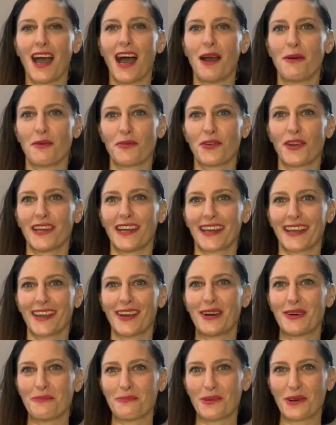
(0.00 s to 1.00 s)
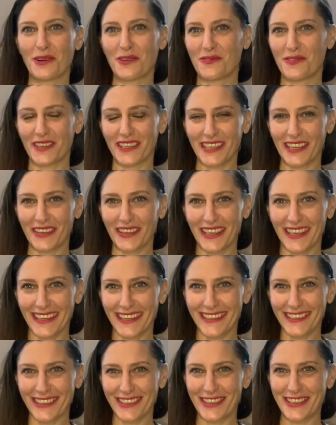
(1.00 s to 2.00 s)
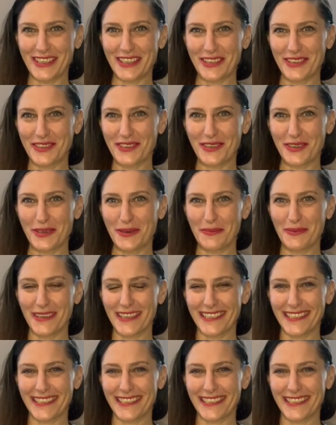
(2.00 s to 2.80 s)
I'm afraid I can't put a video here on YouTube,